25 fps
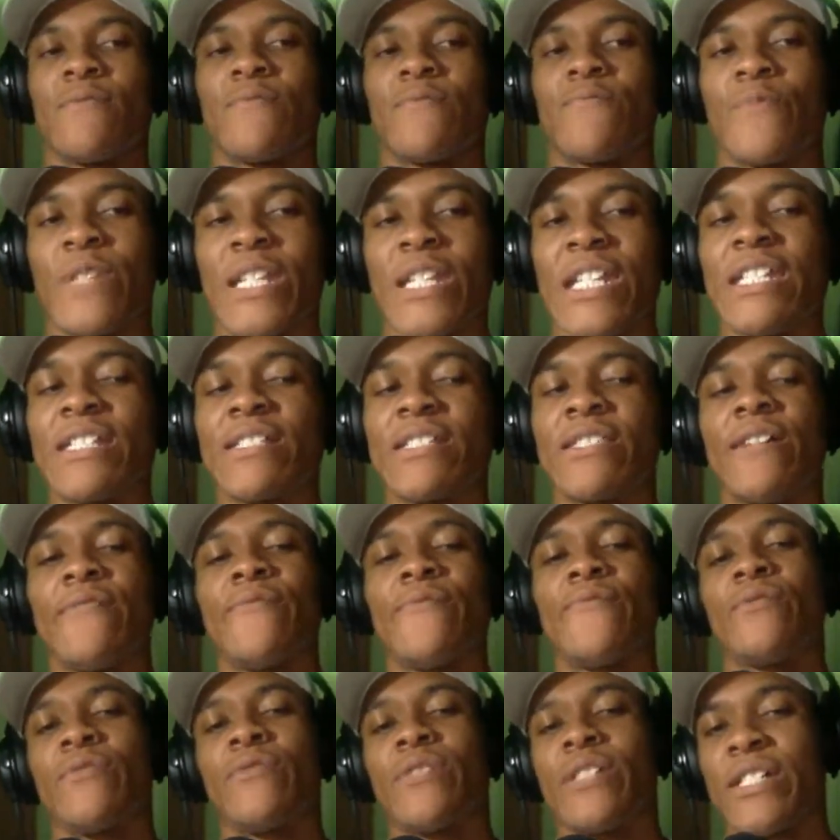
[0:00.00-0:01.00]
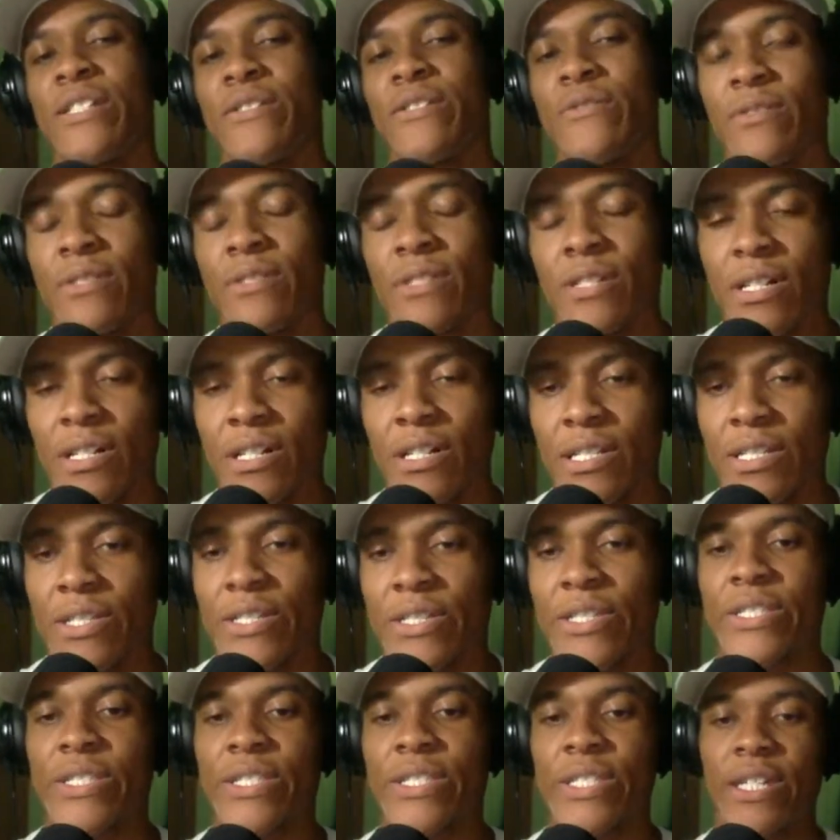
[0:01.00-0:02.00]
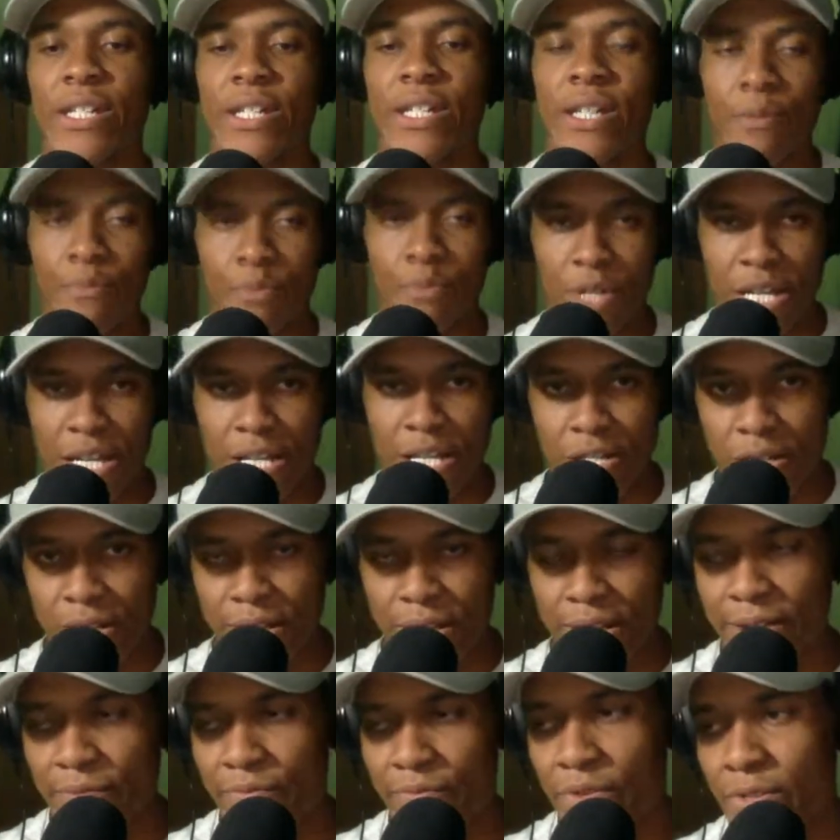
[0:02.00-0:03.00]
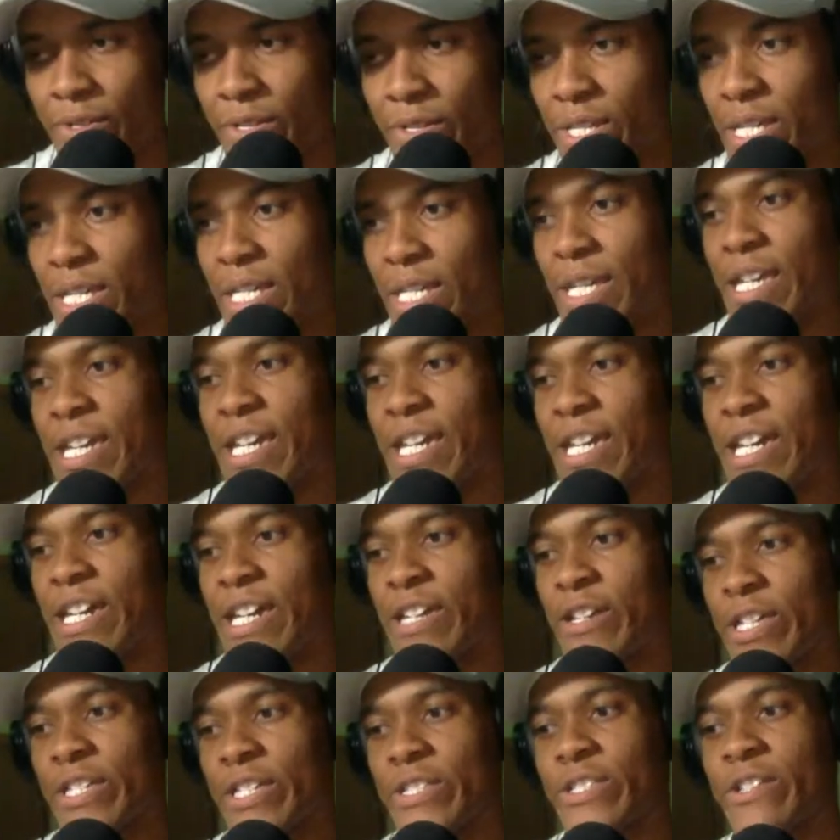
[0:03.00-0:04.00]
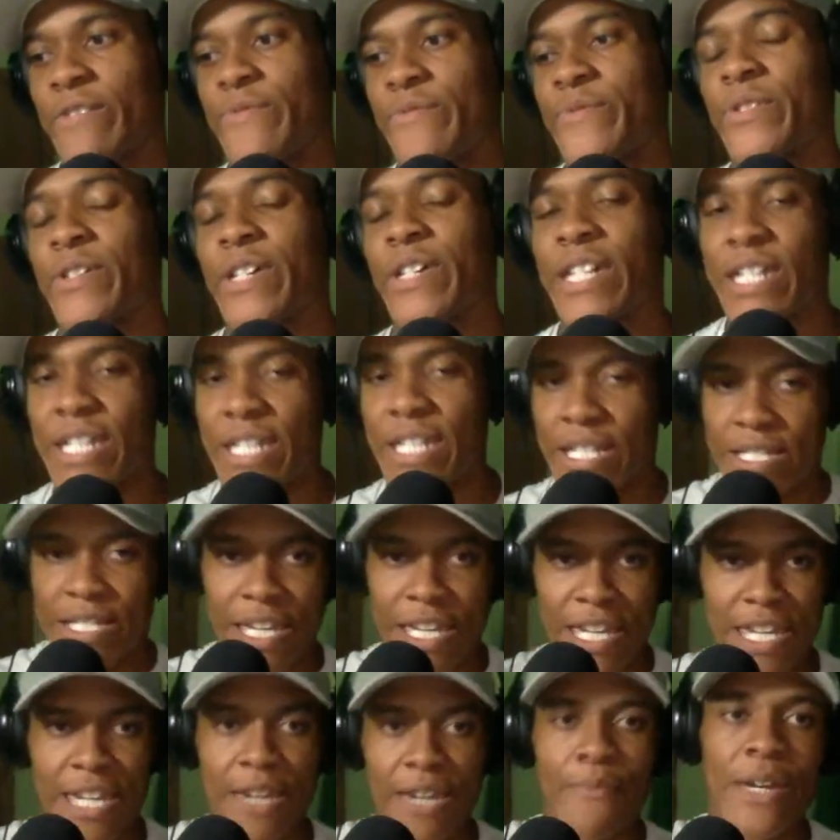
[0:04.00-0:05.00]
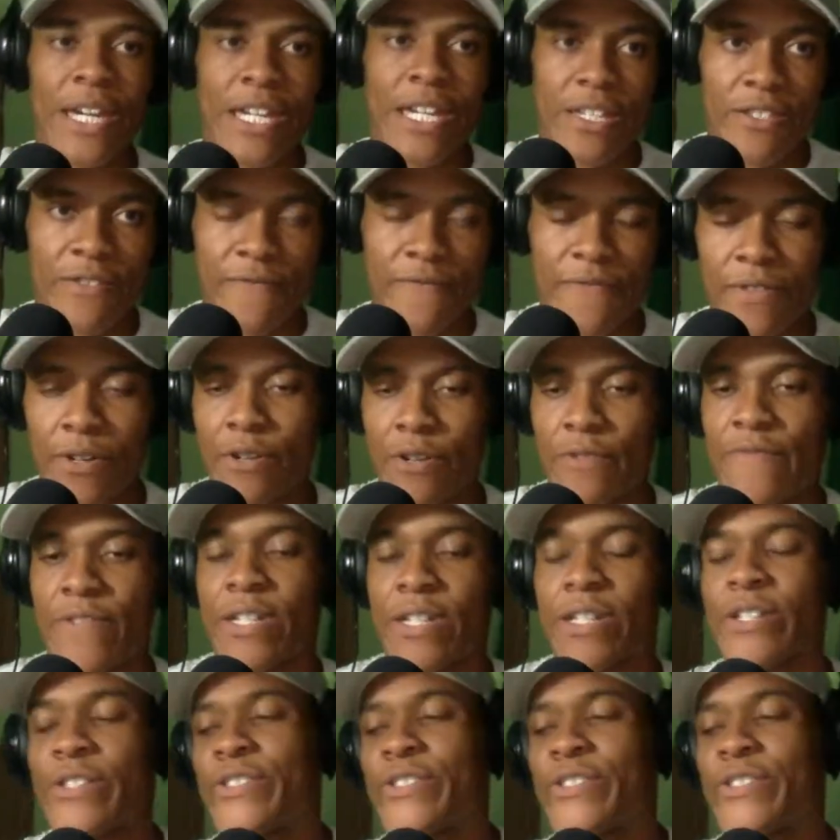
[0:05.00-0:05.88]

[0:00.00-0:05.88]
reading level and listening comprehension level and all that stuff, so I can like get back in the flow of it.